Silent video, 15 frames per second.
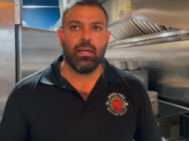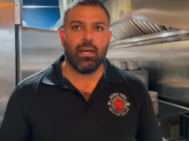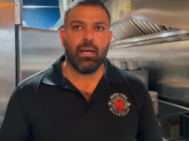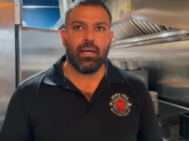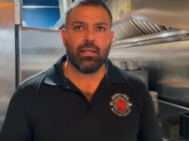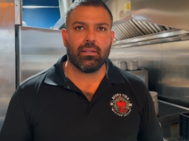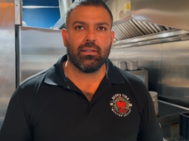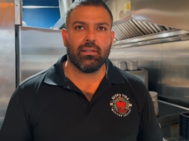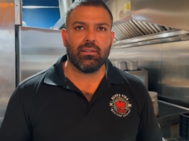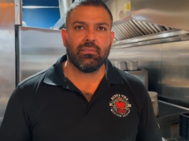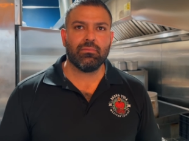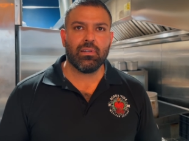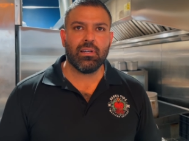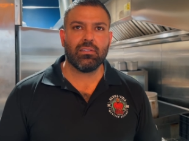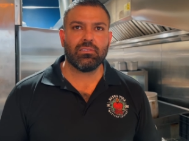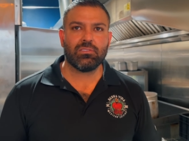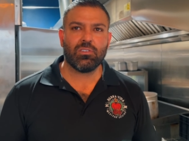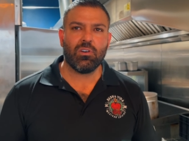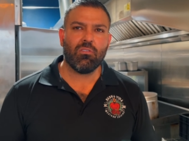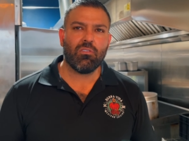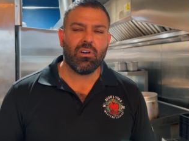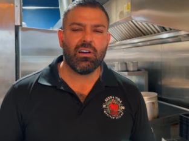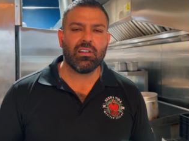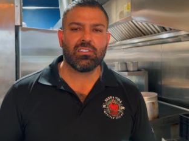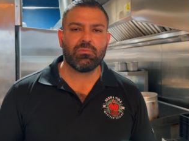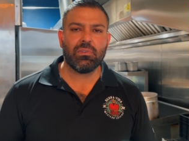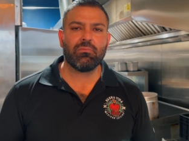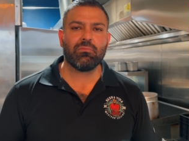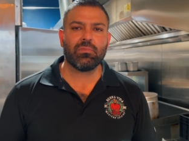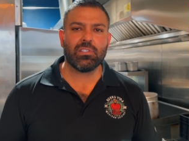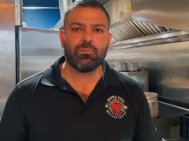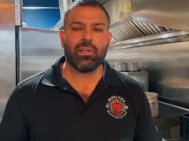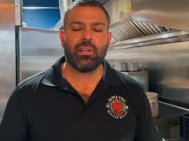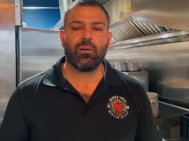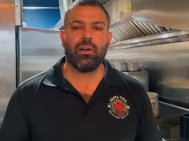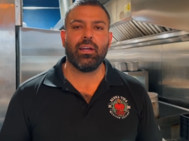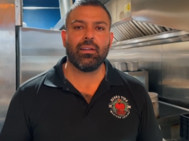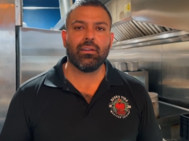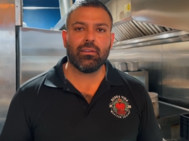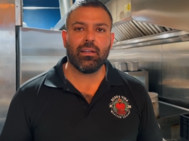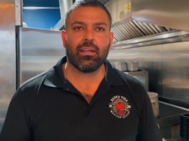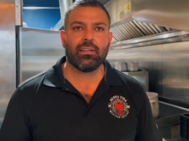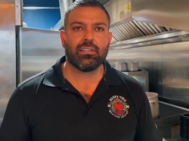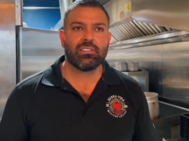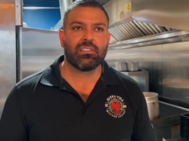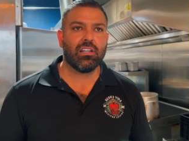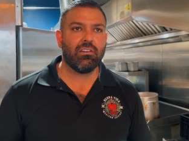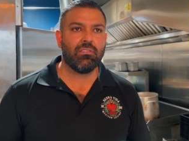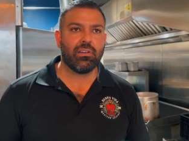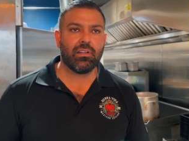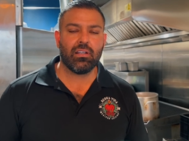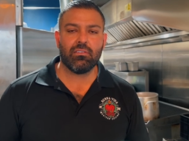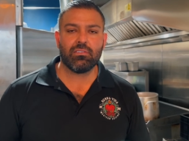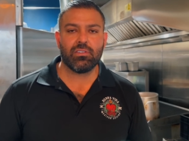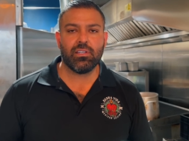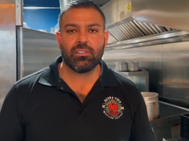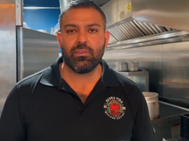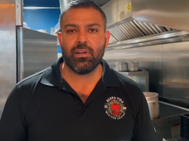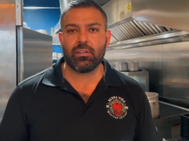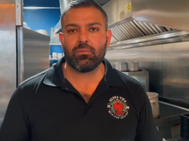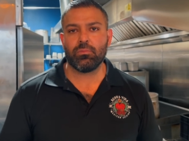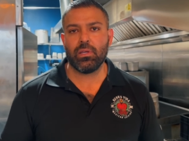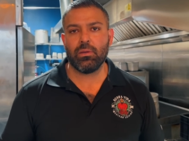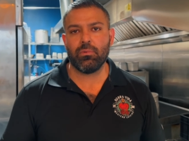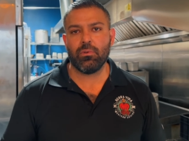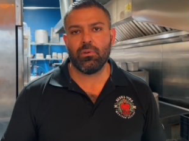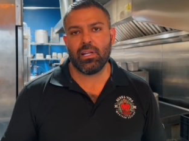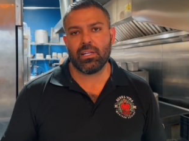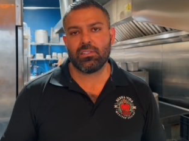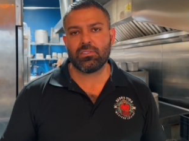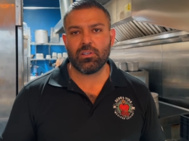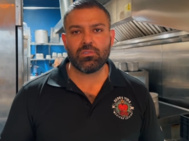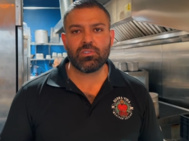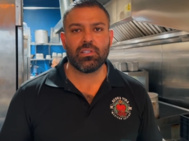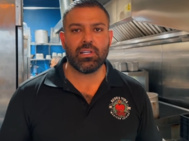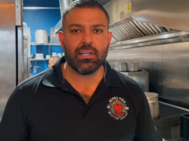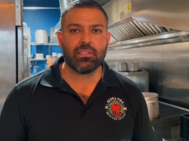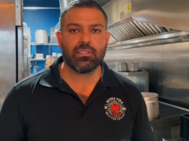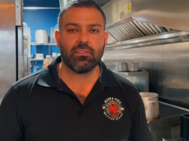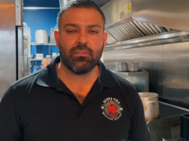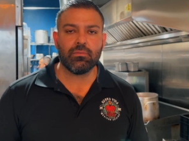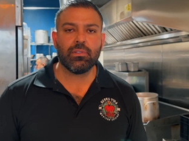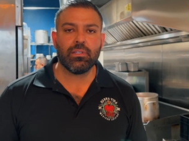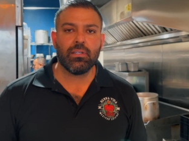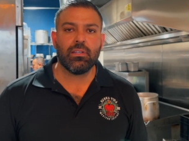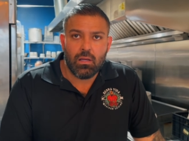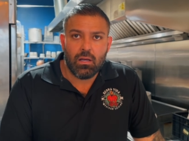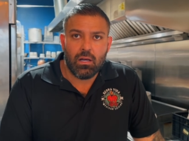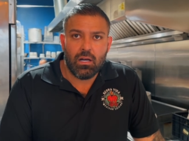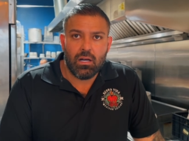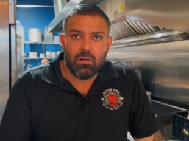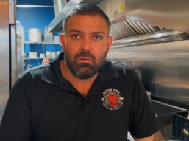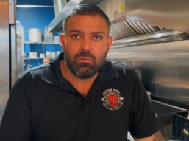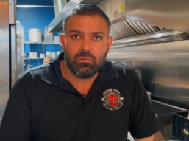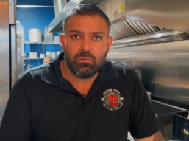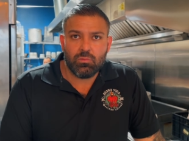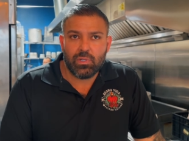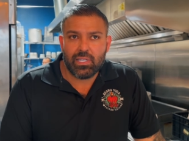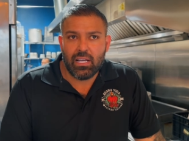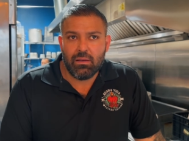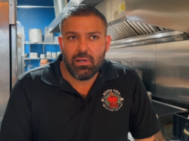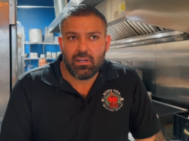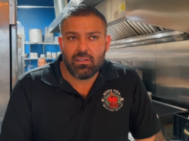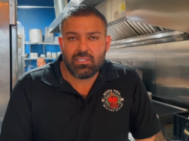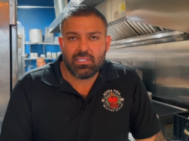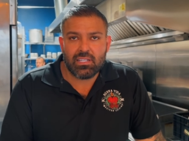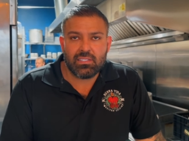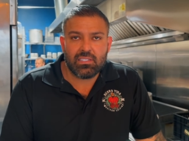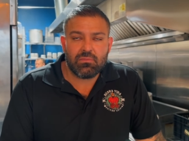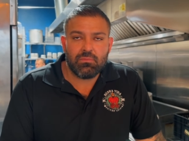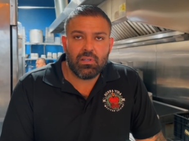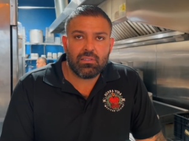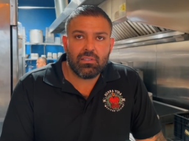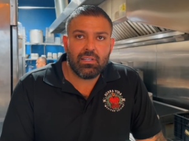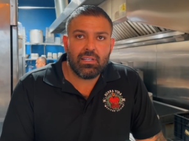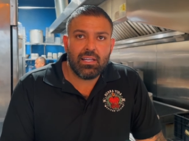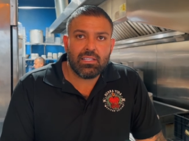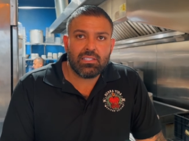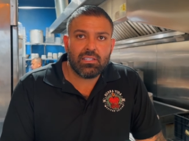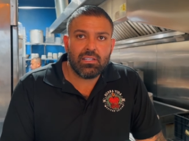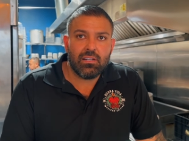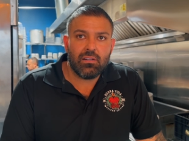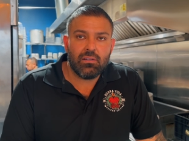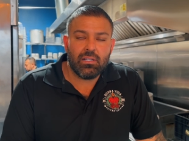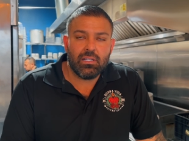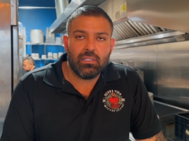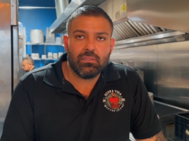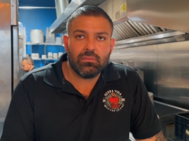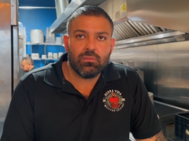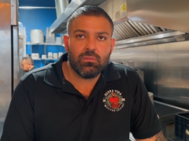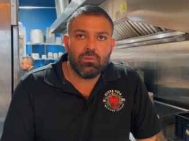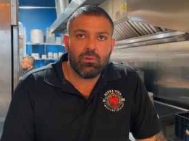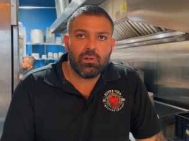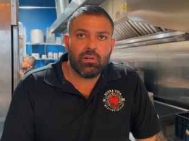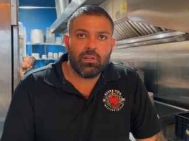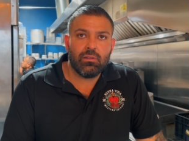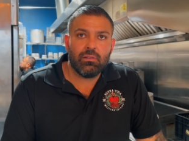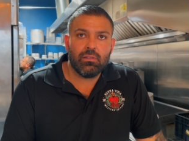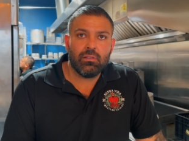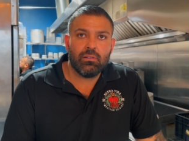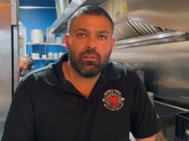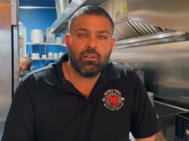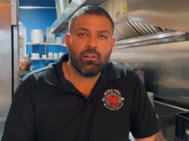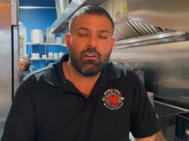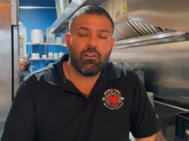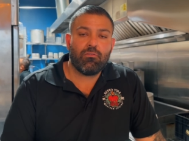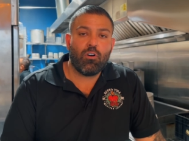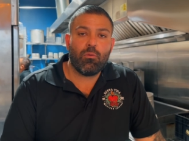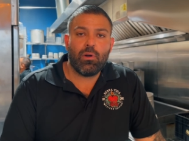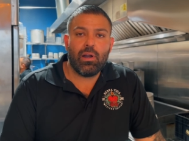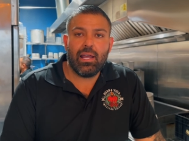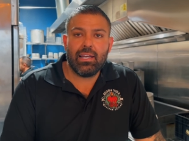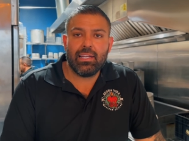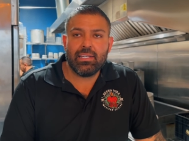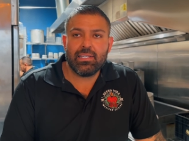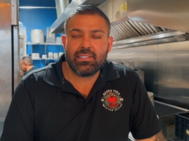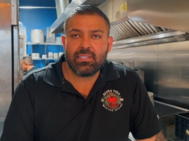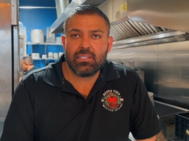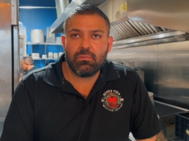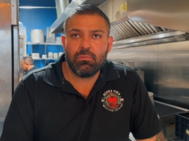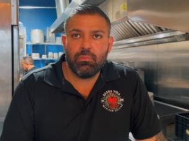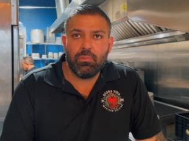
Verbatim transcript: And uh, overall, it's been it's been great. Like I just love it. I love to interact people like to socialize. So, uh, we came out on Texas Monthly last year. Uh, we're uh, former alias.